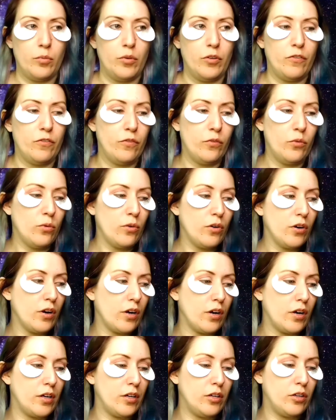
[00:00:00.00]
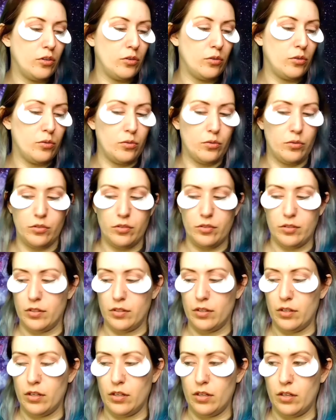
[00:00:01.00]
So before I
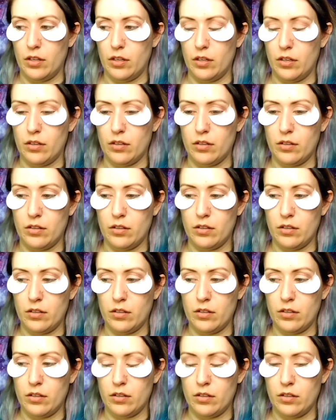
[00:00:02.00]
use the